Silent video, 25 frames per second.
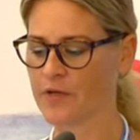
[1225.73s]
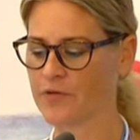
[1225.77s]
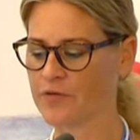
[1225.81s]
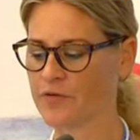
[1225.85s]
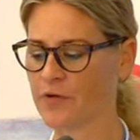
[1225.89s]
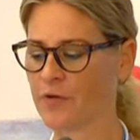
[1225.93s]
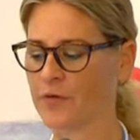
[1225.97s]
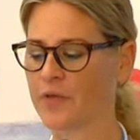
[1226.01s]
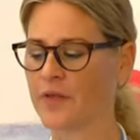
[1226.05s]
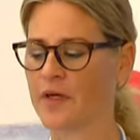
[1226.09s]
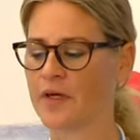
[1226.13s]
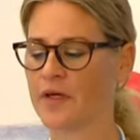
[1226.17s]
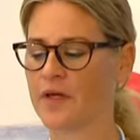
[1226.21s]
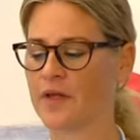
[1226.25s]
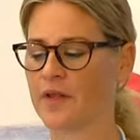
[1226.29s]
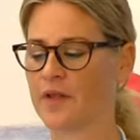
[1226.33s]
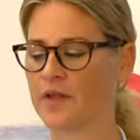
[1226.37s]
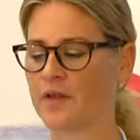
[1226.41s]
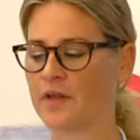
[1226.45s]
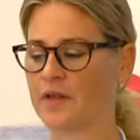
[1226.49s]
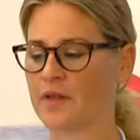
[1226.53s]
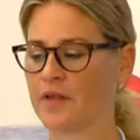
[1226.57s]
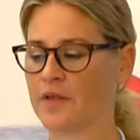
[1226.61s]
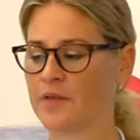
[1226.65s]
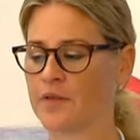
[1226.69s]
So the
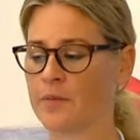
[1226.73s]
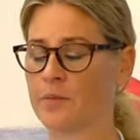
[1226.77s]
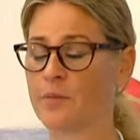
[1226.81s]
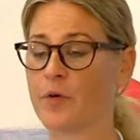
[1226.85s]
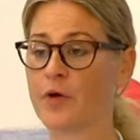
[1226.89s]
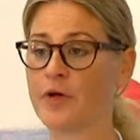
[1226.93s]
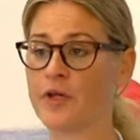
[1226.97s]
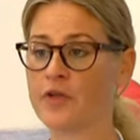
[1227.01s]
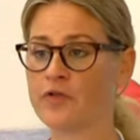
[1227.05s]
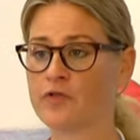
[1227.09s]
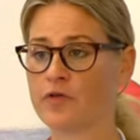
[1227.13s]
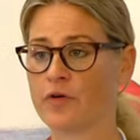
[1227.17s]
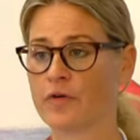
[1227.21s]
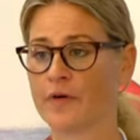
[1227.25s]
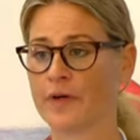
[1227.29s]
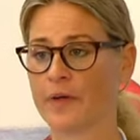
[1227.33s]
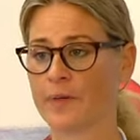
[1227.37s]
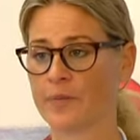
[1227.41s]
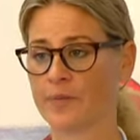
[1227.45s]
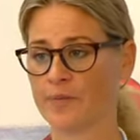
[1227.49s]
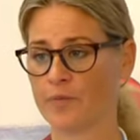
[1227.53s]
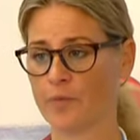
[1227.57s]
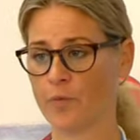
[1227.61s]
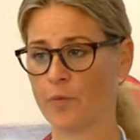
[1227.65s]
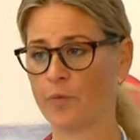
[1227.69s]

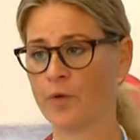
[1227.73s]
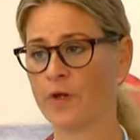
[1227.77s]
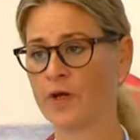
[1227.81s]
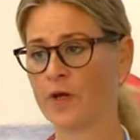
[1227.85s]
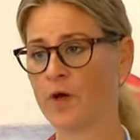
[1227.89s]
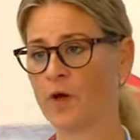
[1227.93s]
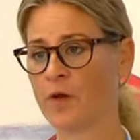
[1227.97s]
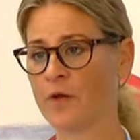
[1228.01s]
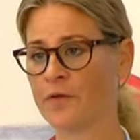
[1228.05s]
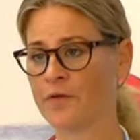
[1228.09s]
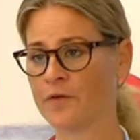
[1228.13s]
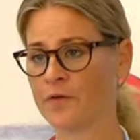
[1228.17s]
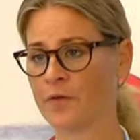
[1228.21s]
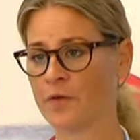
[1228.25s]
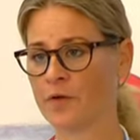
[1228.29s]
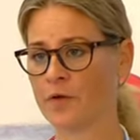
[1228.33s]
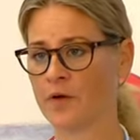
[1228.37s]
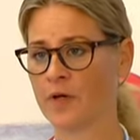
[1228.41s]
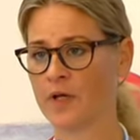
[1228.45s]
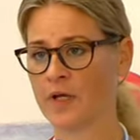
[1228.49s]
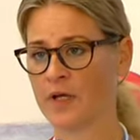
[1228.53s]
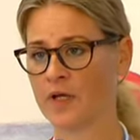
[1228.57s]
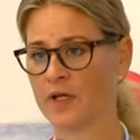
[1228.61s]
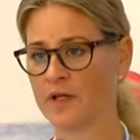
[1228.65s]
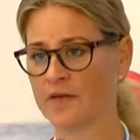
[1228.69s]
monitoring will
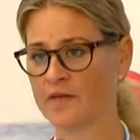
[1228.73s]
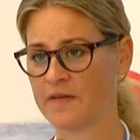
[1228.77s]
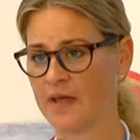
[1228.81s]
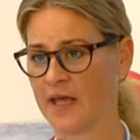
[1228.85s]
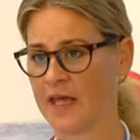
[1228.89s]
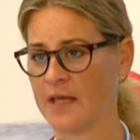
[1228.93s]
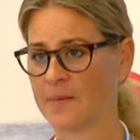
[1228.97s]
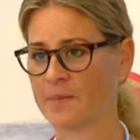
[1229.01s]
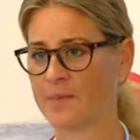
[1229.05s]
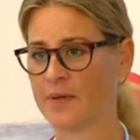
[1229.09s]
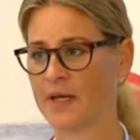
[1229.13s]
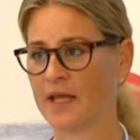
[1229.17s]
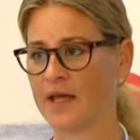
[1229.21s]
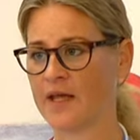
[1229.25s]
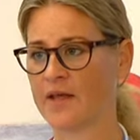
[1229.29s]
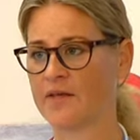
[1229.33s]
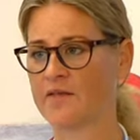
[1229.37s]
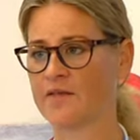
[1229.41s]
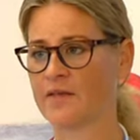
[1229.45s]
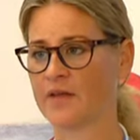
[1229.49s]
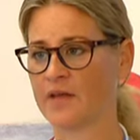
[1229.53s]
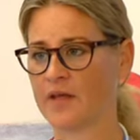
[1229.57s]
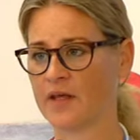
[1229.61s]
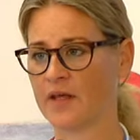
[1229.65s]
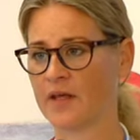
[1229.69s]
also take
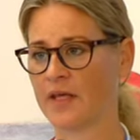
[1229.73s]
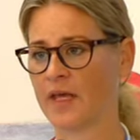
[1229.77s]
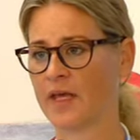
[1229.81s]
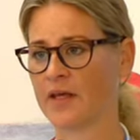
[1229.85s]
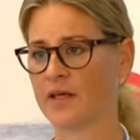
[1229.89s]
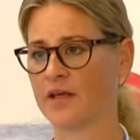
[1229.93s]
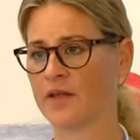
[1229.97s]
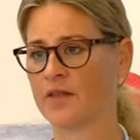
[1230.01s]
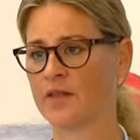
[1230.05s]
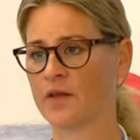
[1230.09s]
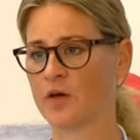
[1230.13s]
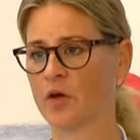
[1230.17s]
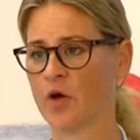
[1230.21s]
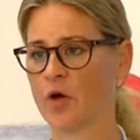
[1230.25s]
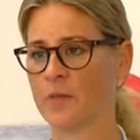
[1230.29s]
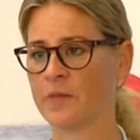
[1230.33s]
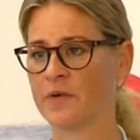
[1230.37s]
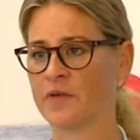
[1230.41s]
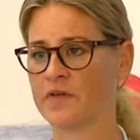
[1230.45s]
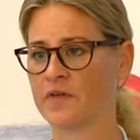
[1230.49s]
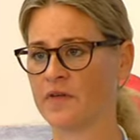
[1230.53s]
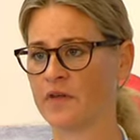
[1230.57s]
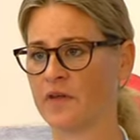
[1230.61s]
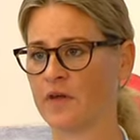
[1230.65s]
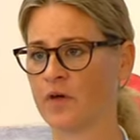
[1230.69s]
place again in the
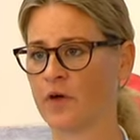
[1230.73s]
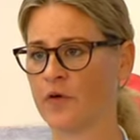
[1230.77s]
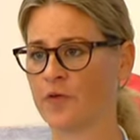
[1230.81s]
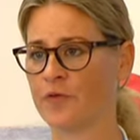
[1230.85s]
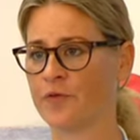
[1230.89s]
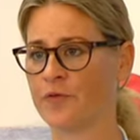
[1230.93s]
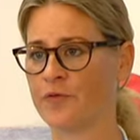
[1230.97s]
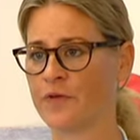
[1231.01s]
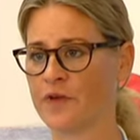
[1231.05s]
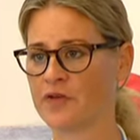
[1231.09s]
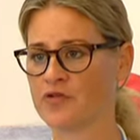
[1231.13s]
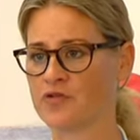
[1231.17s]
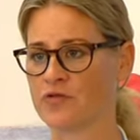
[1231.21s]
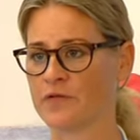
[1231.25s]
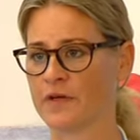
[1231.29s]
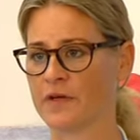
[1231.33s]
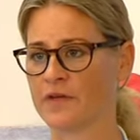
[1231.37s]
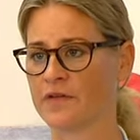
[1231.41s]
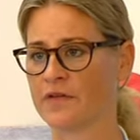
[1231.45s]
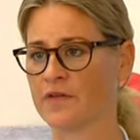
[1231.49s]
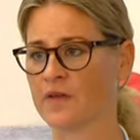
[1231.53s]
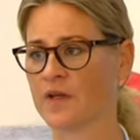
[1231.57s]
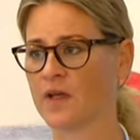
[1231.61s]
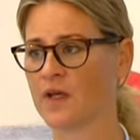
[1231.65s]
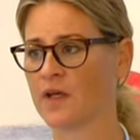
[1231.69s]
committee on
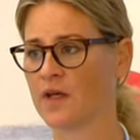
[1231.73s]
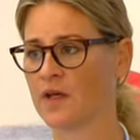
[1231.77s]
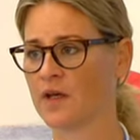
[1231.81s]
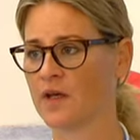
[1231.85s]
fisheries.